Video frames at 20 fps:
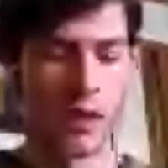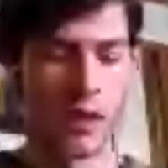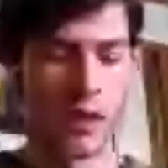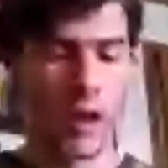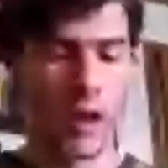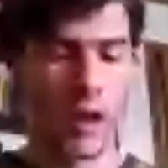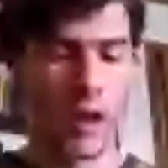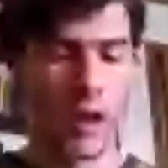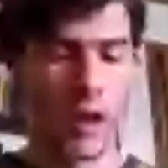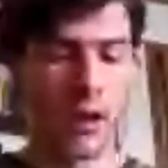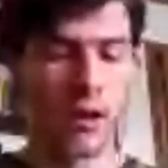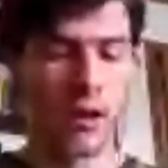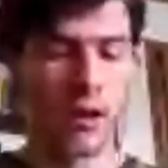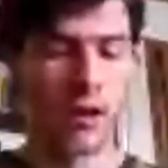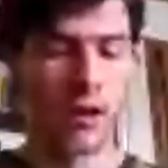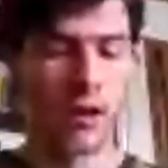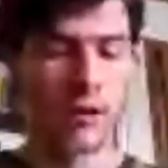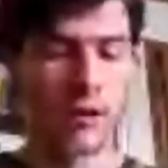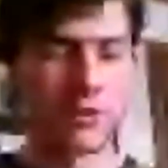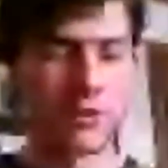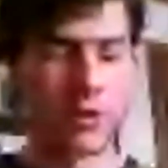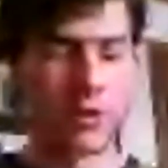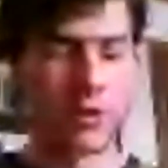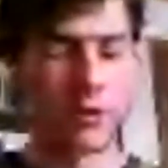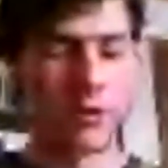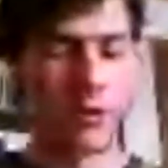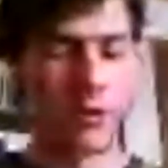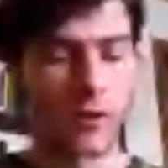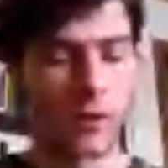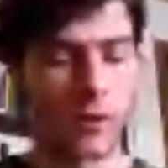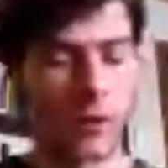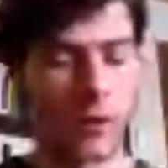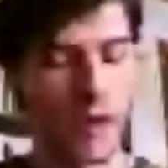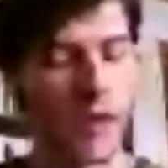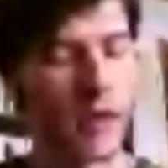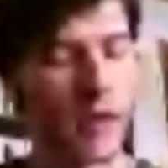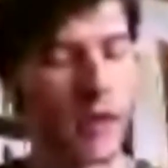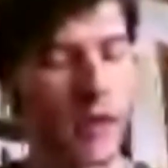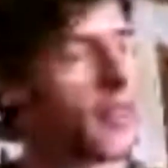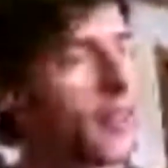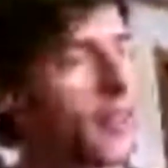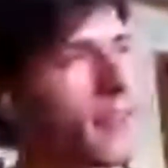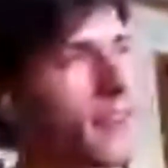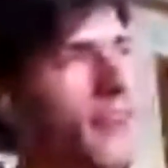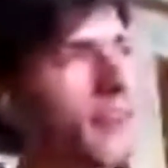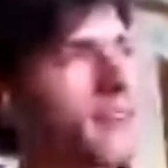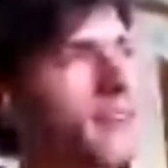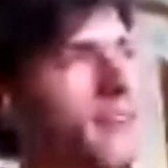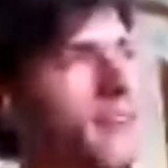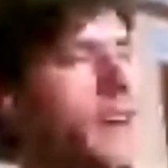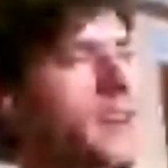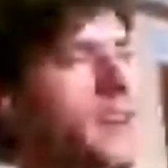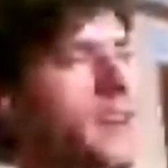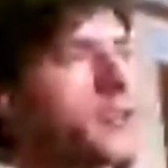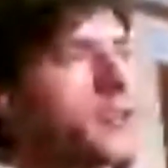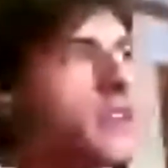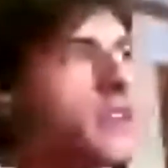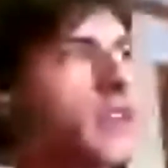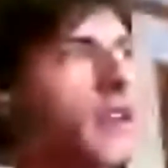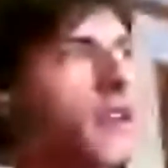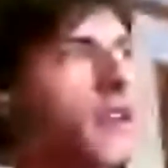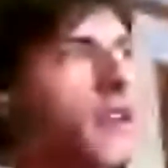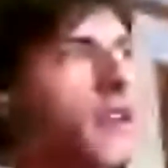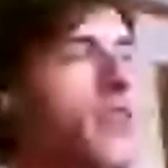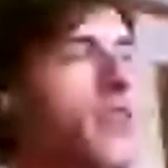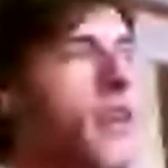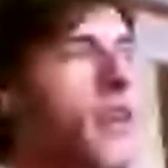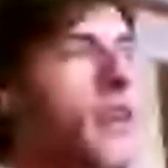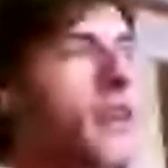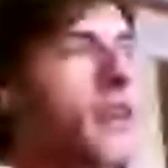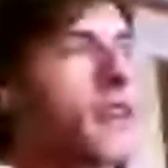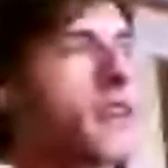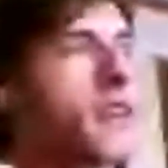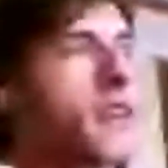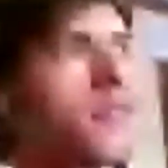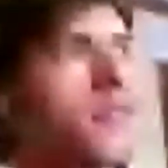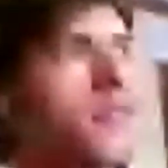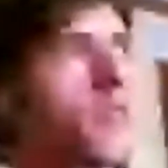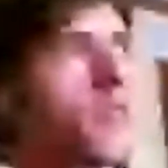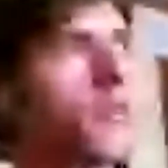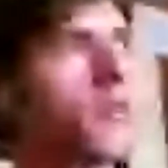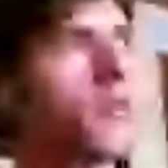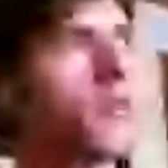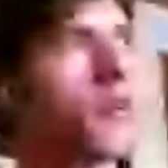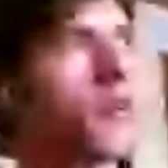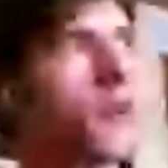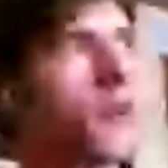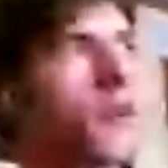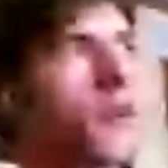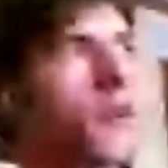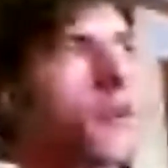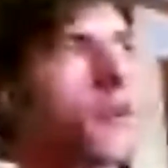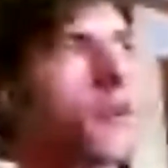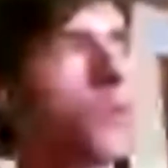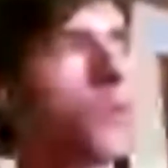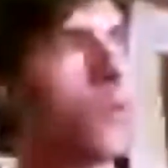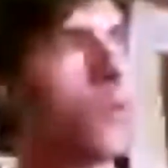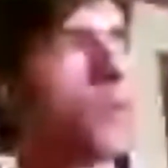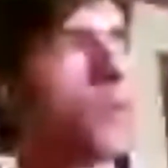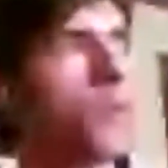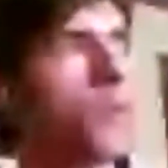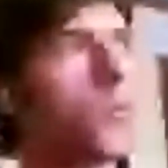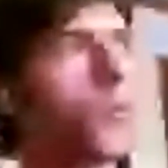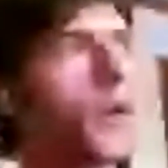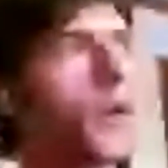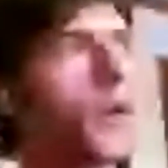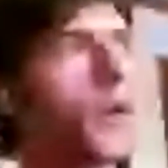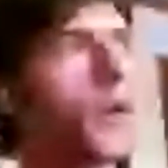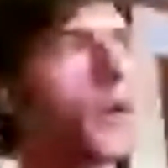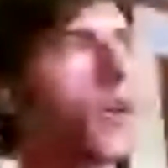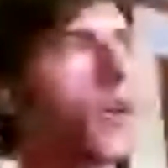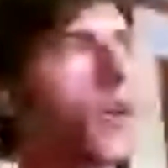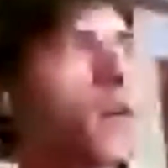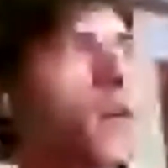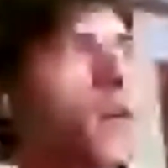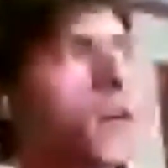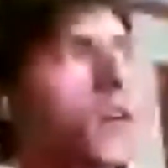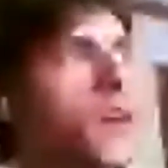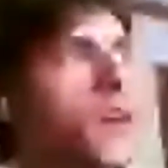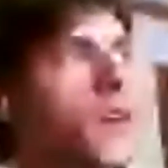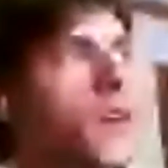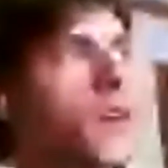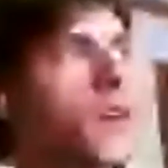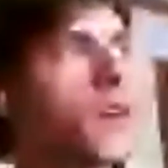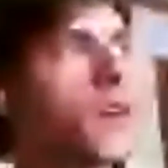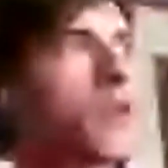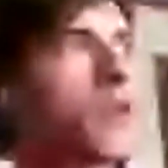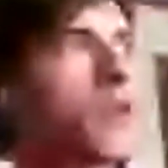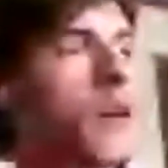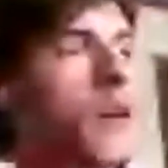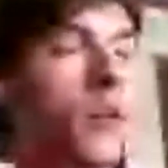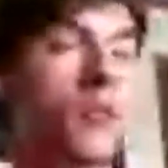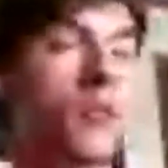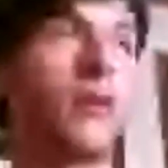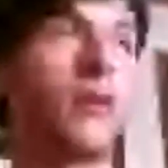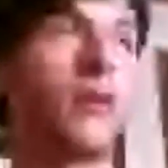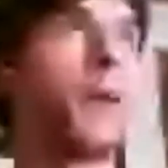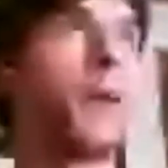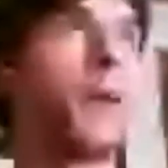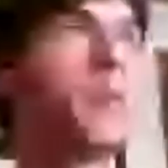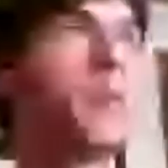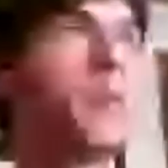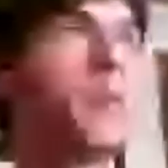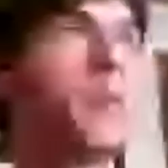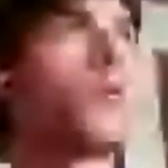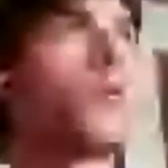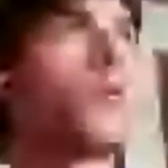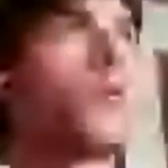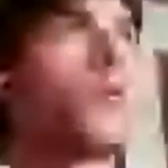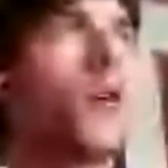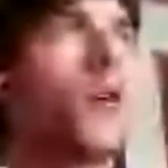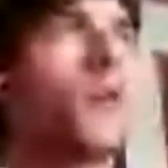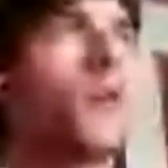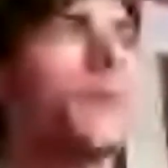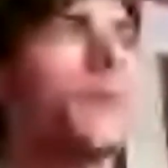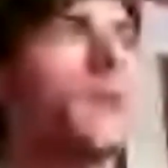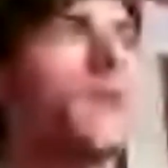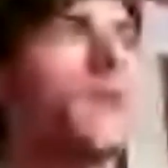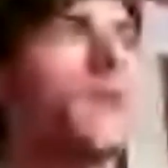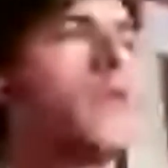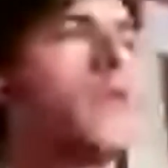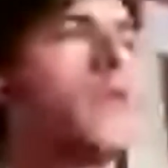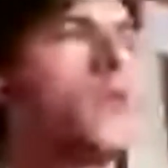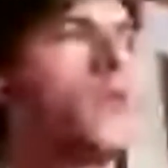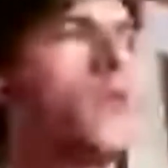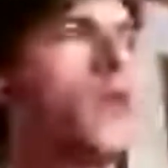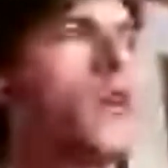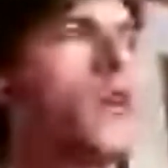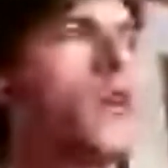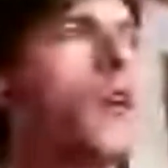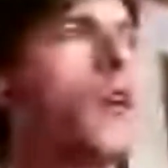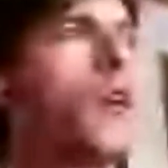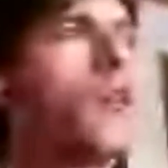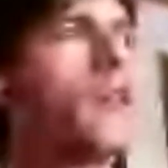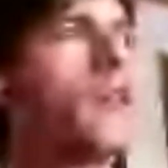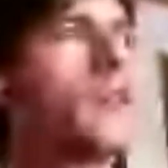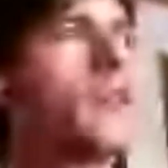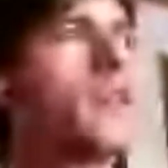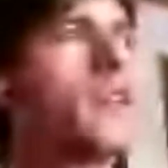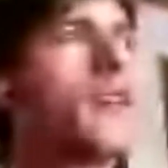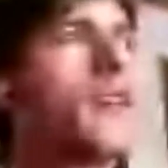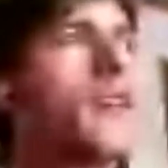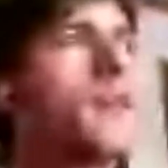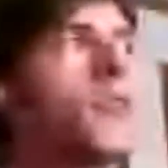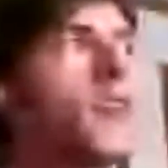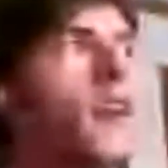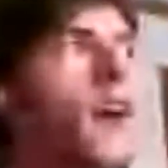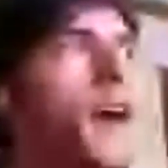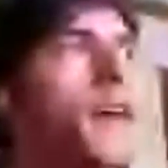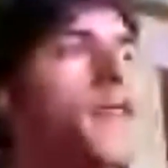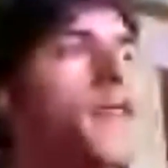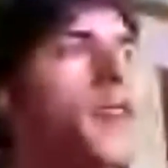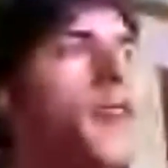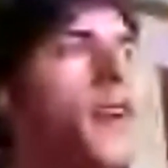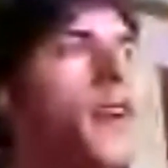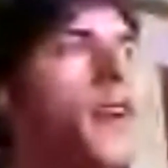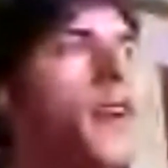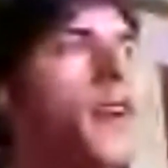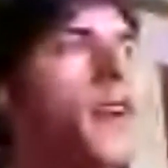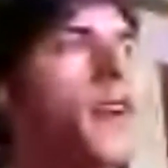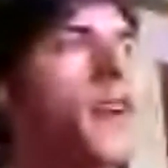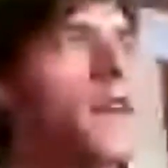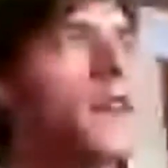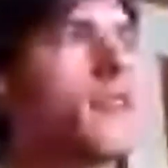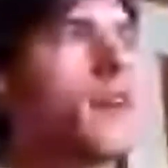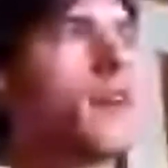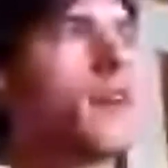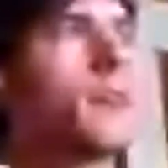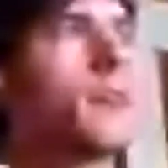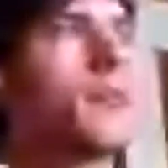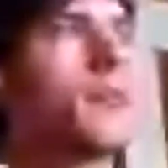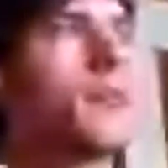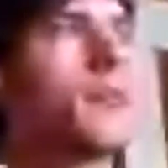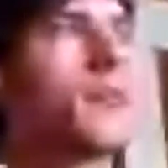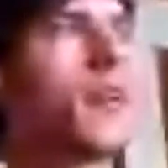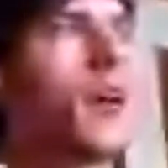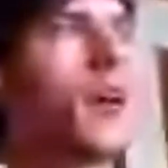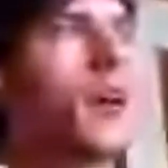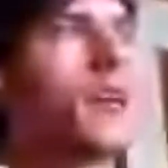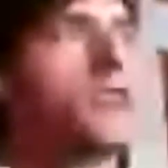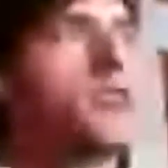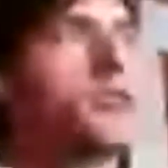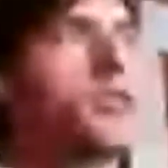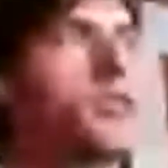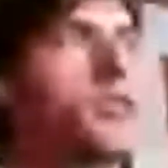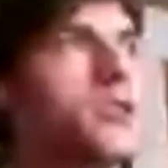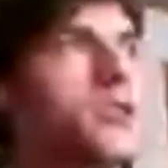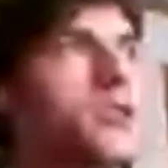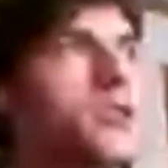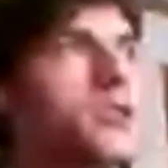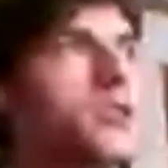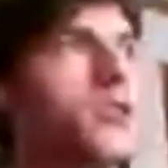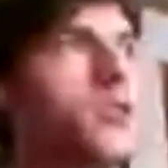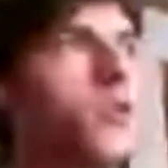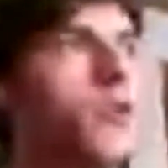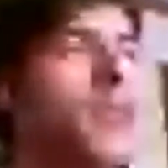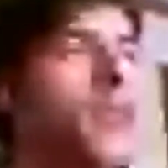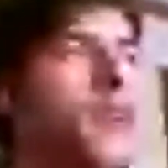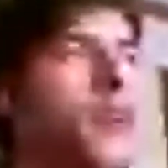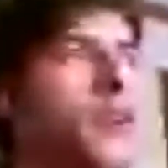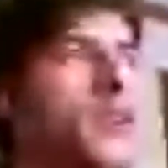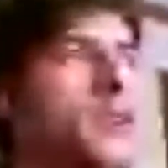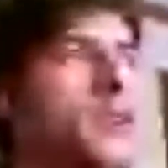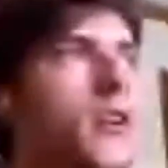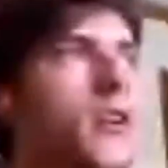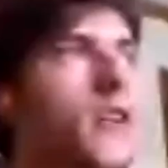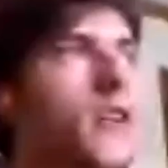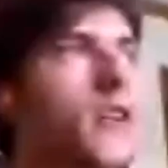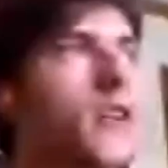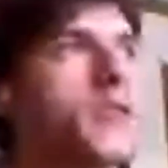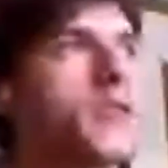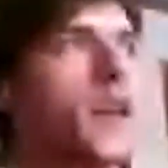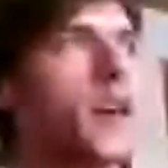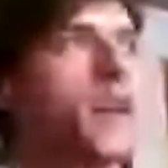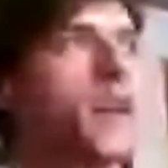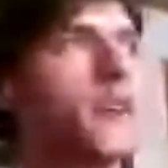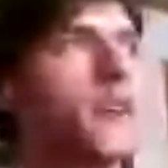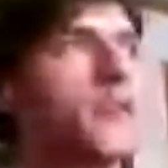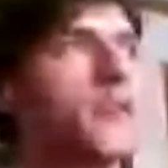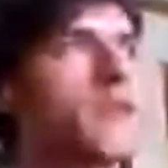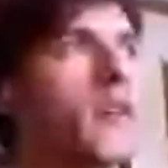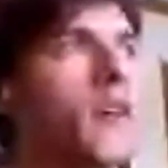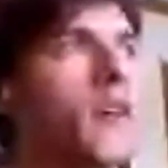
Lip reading: And so that's the interesting thing, is we all, okay, maybe we don't all, but we all seem to have a type of conscience within ourselves that is